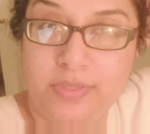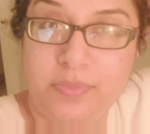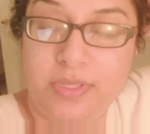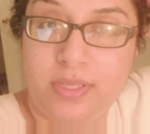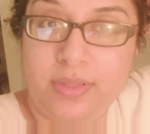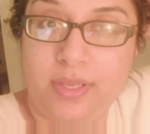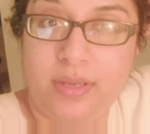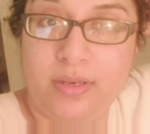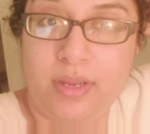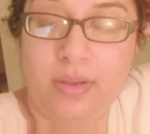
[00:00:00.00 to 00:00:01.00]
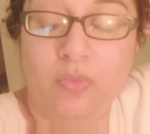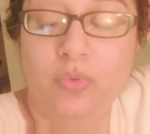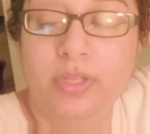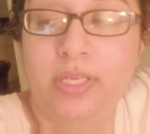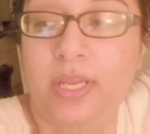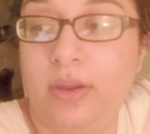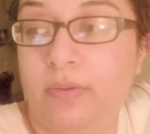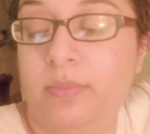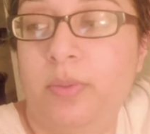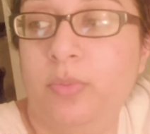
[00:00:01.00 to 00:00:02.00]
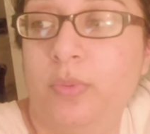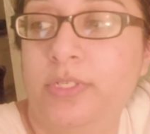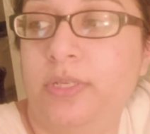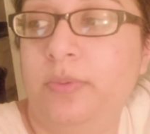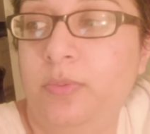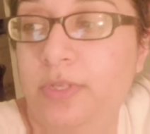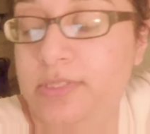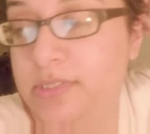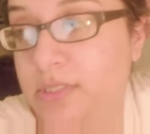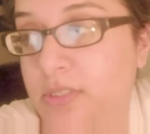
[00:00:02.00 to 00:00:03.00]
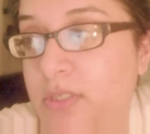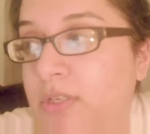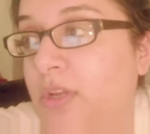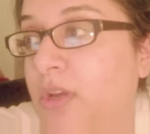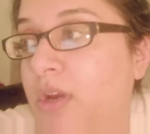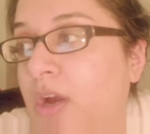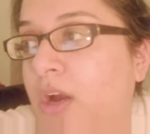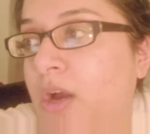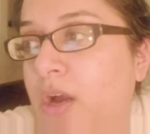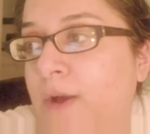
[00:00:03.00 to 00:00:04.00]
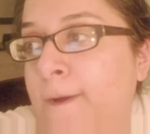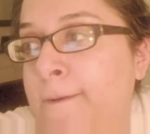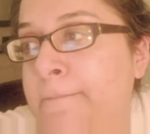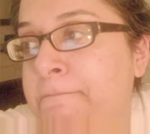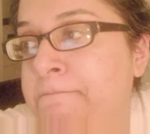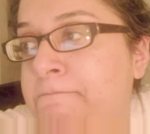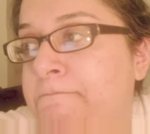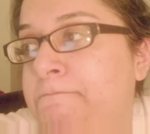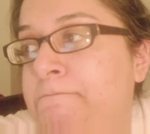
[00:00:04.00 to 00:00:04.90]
or something like that I really can't remember what time it was um